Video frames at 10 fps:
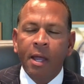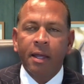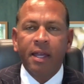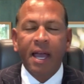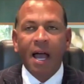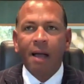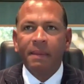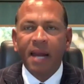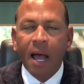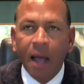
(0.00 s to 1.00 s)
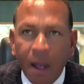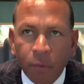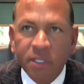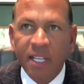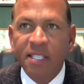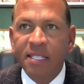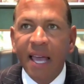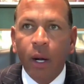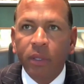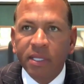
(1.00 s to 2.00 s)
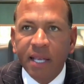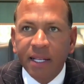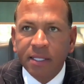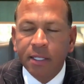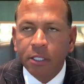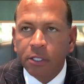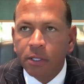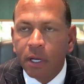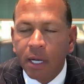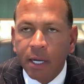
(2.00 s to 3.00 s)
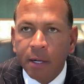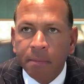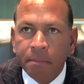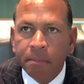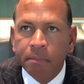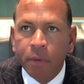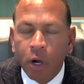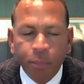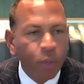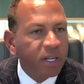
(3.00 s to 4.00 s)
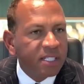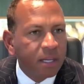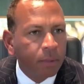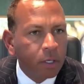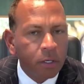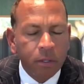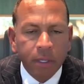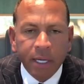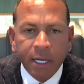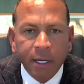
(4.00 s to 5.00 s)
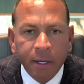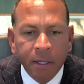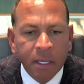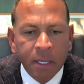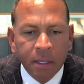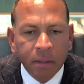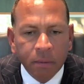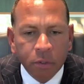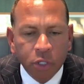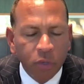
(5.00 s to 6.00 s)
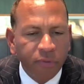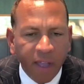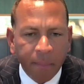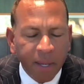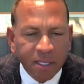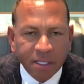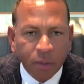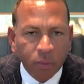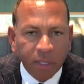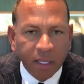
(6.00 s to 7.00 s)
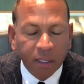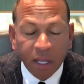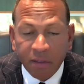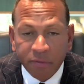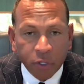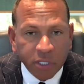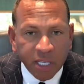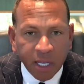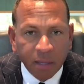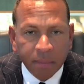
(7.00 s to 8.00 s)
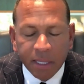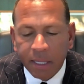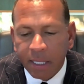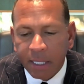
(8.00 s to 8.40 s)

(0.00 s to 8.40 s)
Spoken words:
Yeah, I mean, I would say Seattle and Texas are pretty similar. Two fan bases that love their team.